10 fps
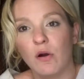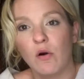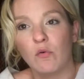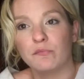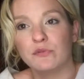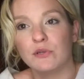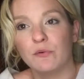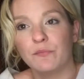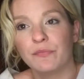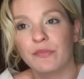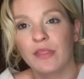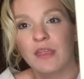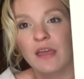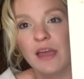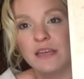So I
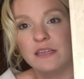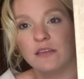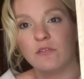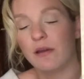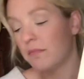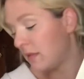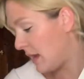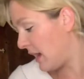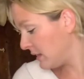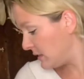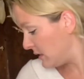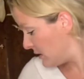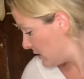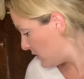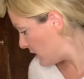did grab
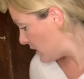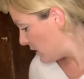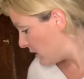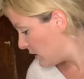that.